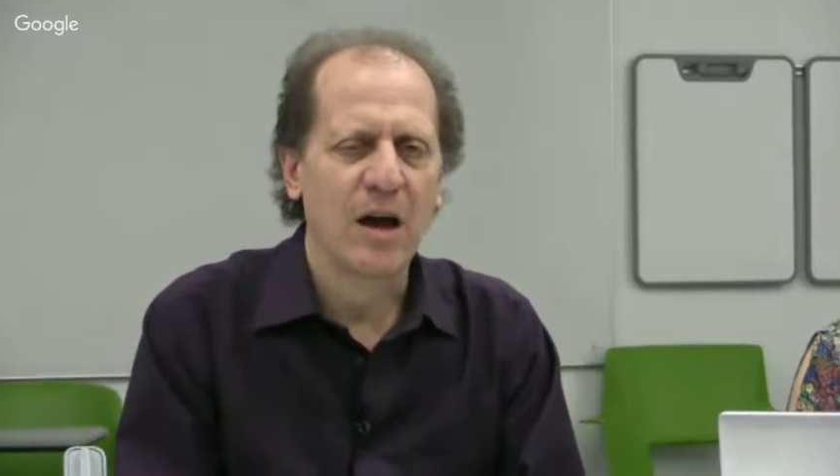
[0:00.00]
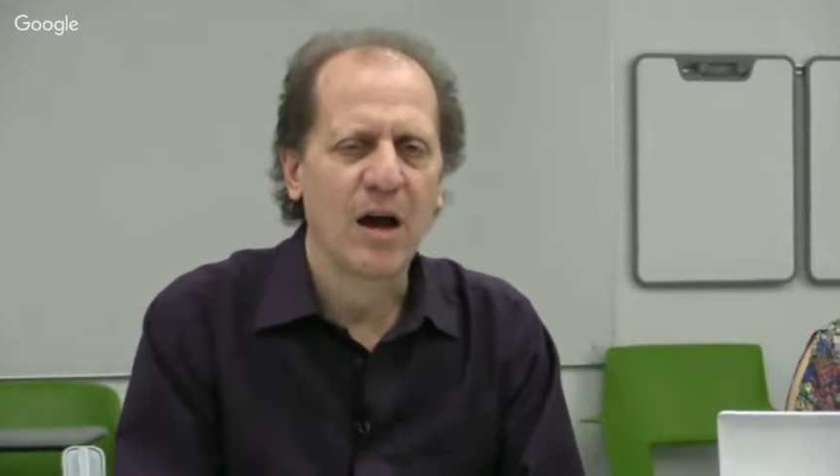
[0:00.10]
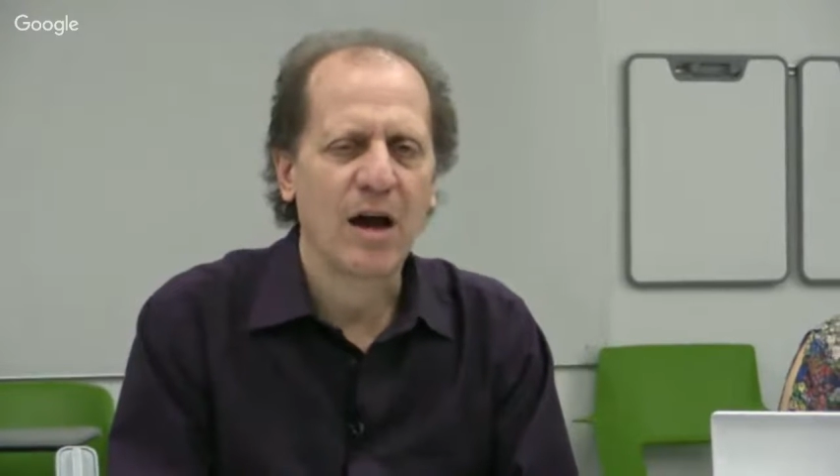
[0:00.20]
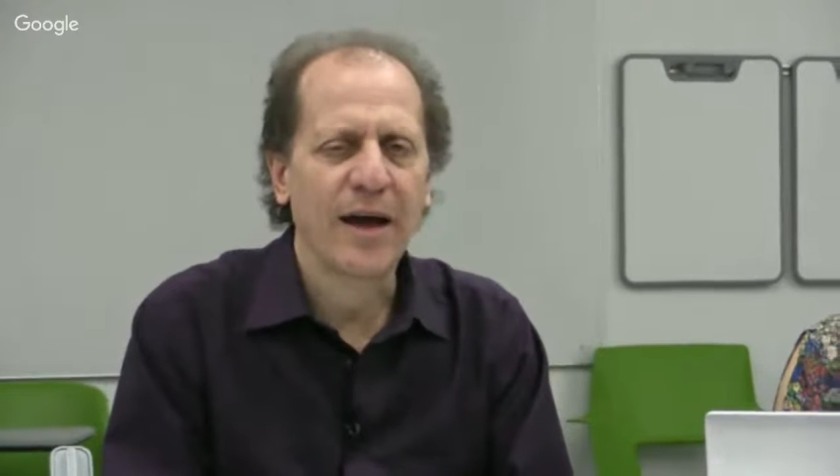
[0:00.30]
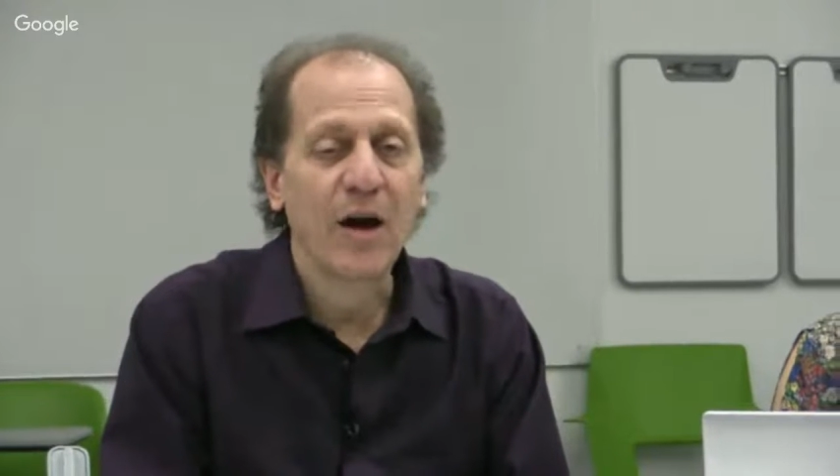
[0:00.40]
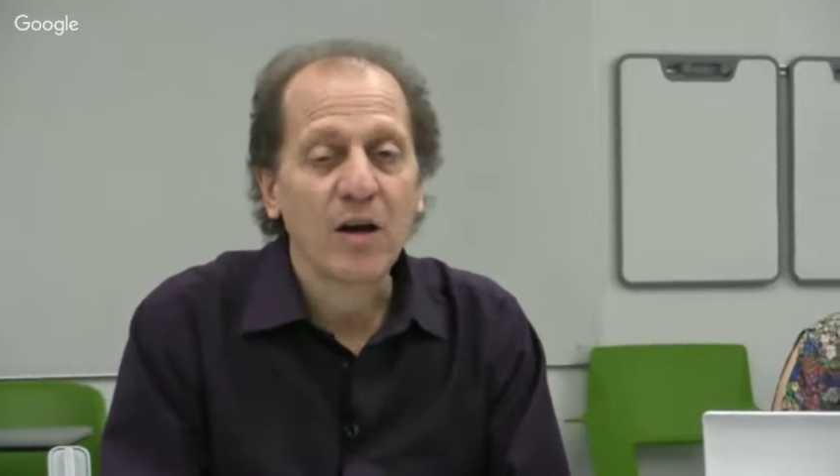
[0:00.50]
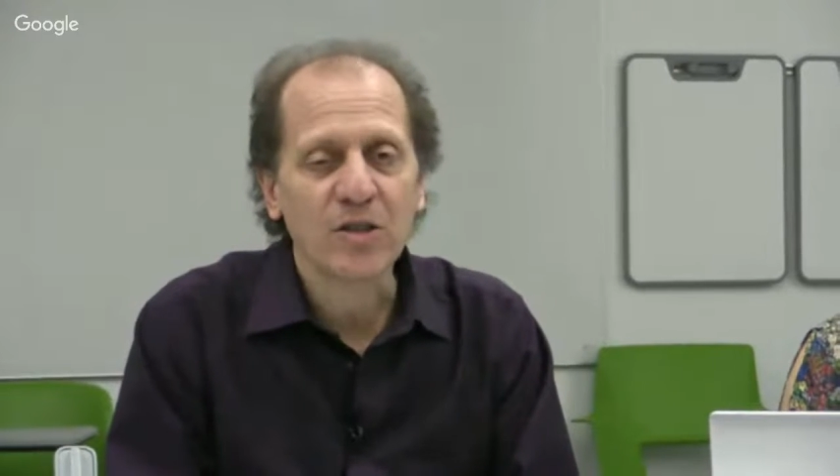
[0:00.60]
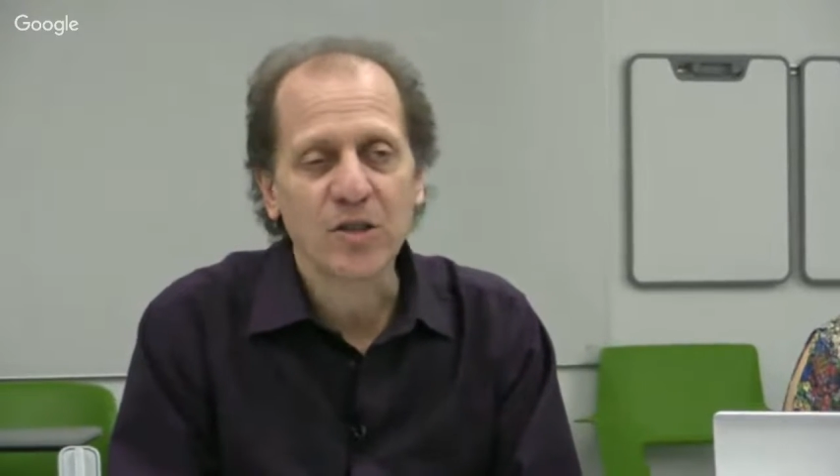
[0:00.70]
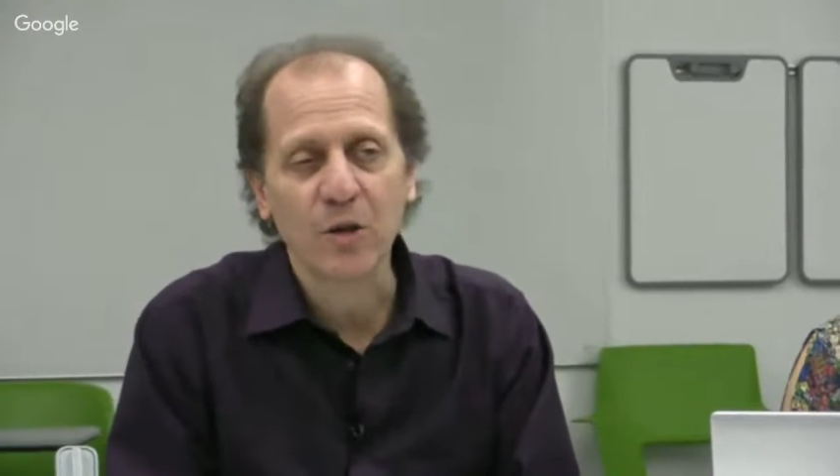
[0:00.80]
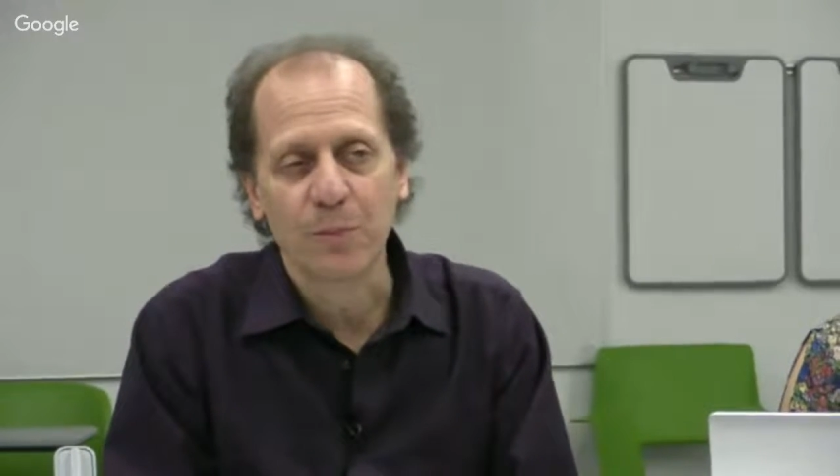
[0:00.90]
I
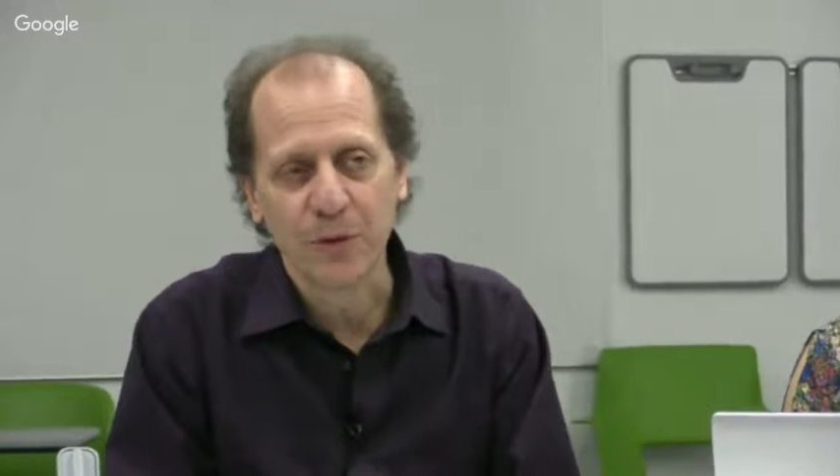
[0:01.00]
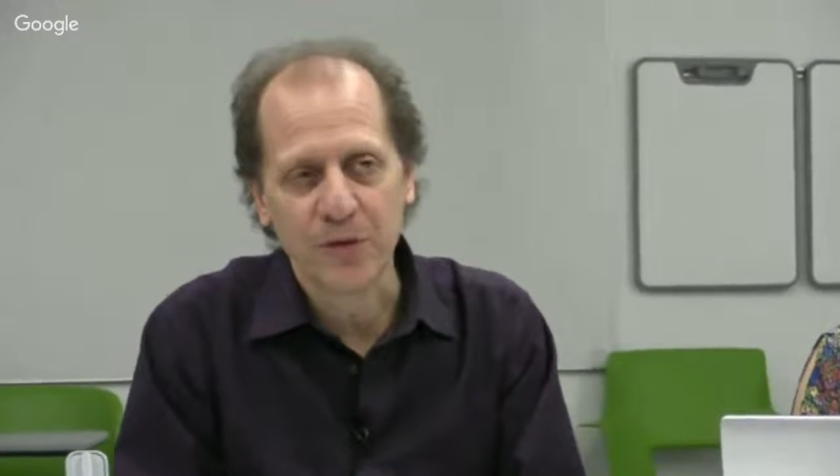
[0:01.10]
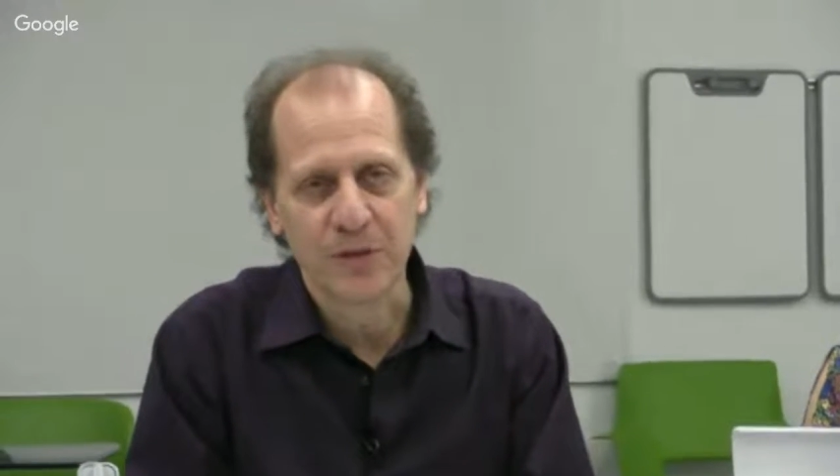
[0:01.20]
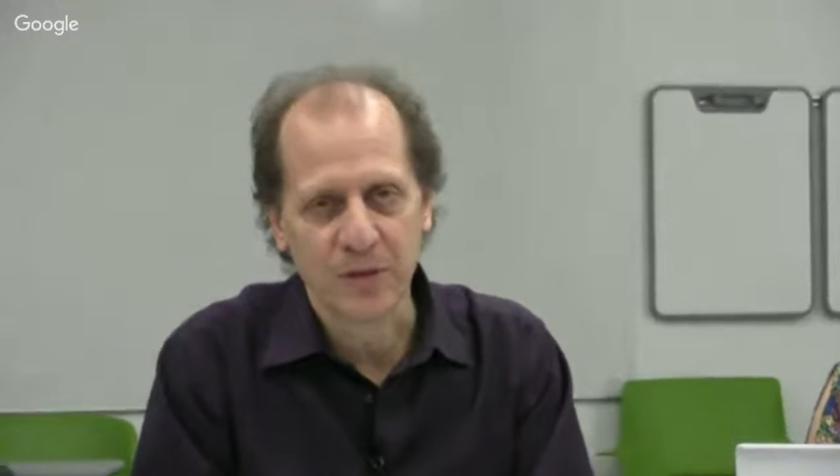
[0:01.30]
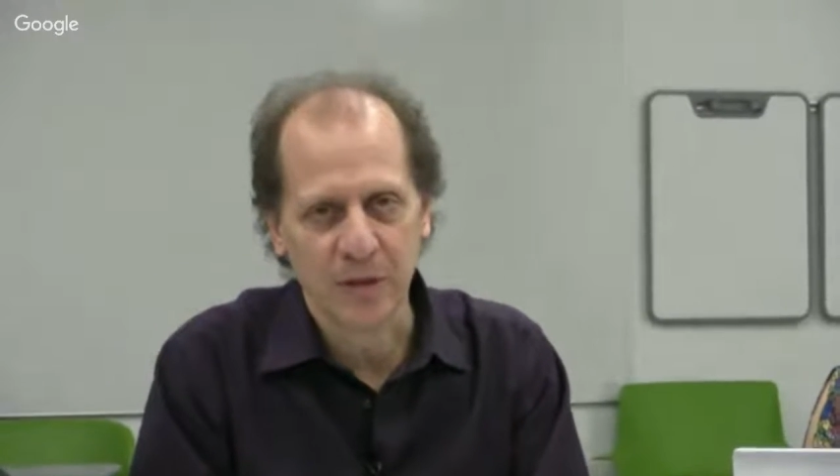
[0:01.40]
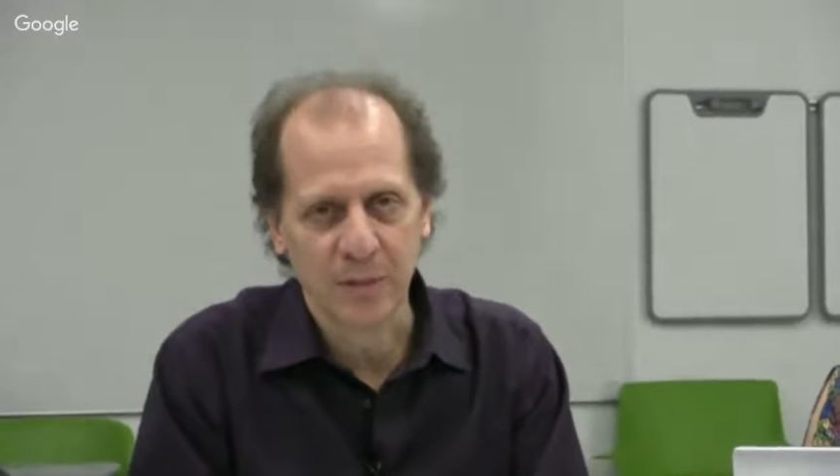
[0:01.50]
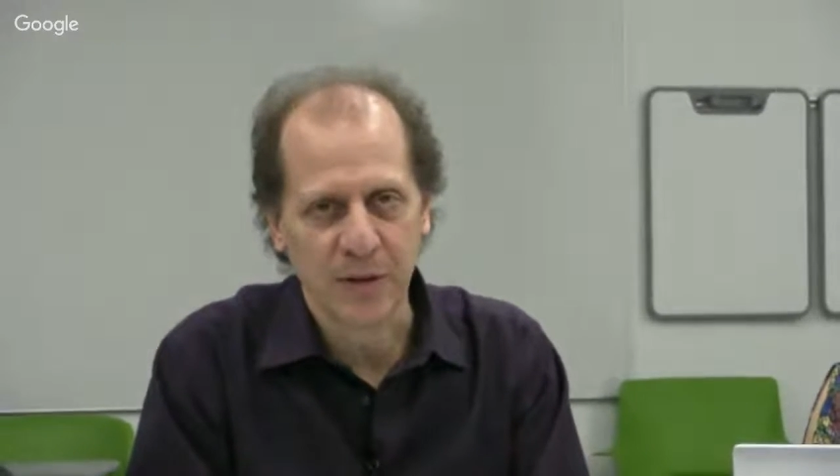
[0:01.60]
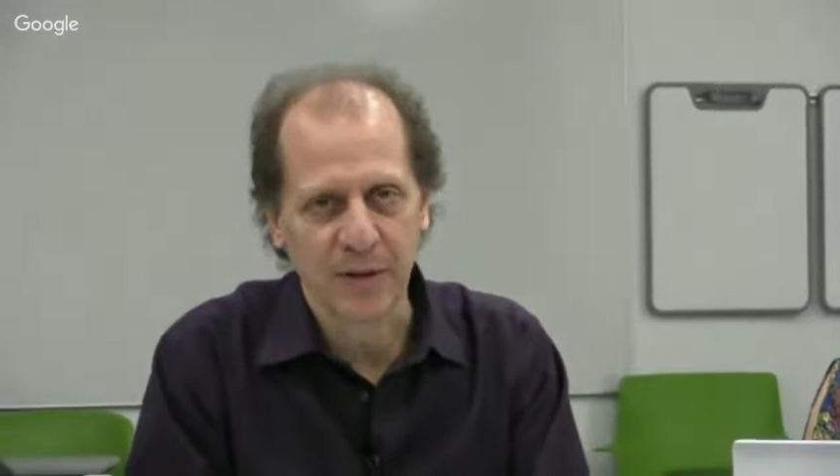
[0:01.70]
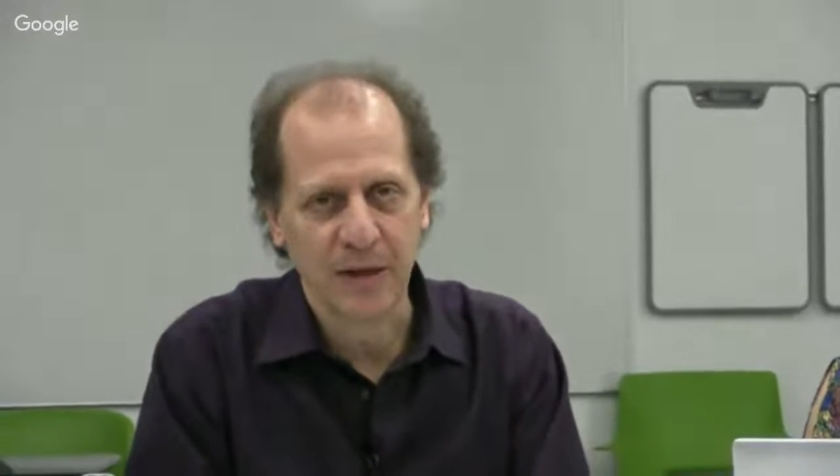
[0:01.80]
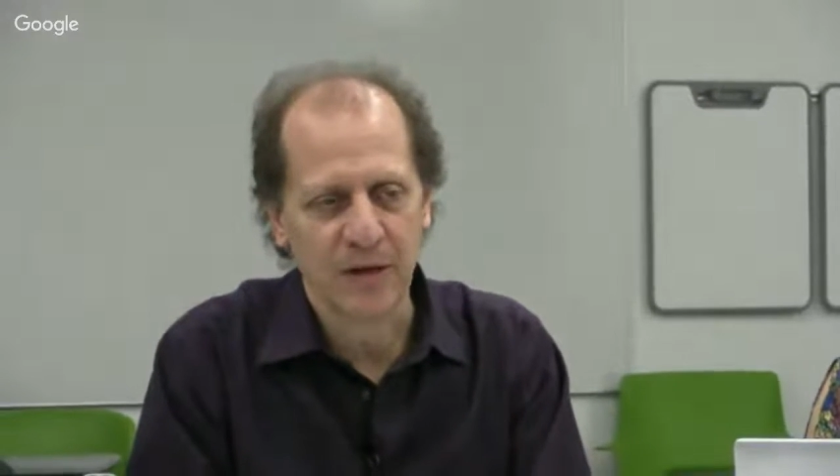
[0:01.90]
also personally
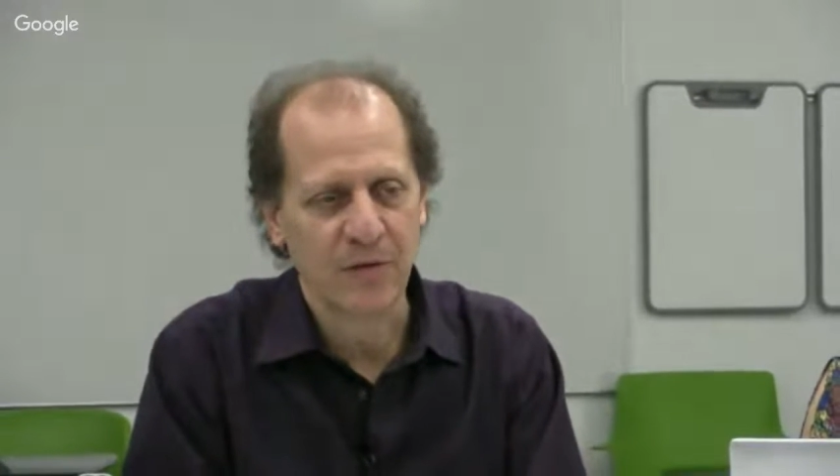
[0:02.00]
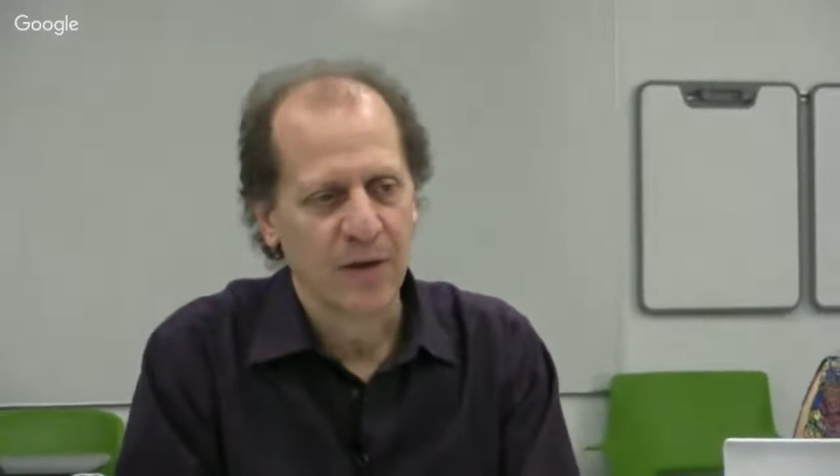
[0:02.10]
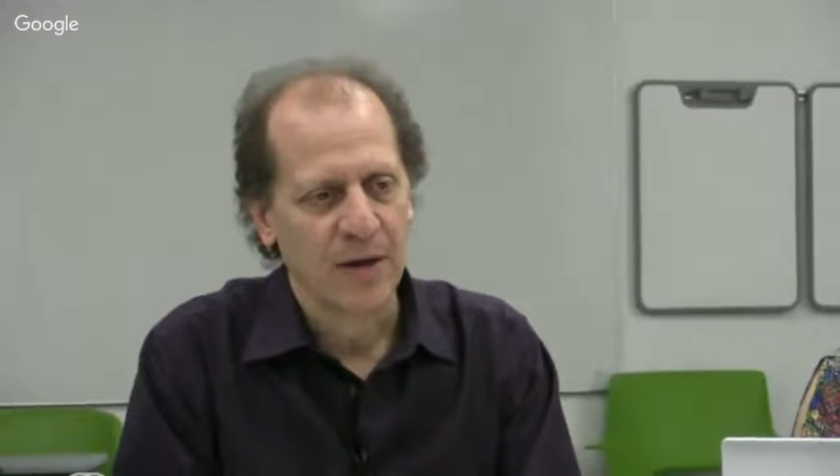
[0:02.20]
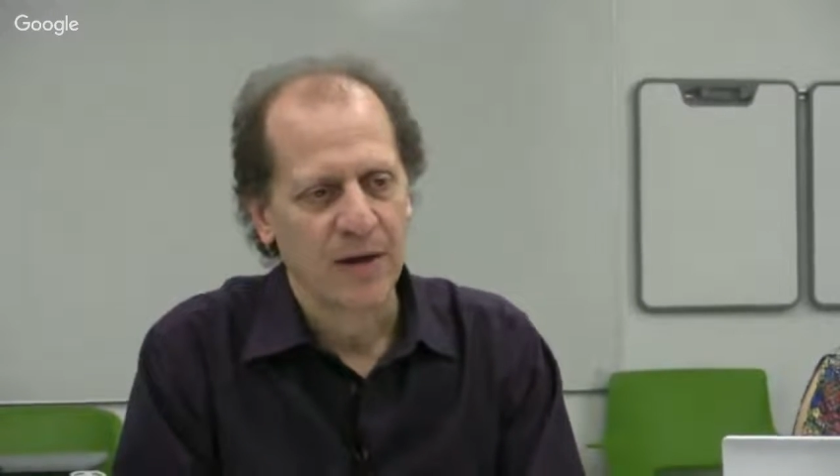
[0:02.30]
believe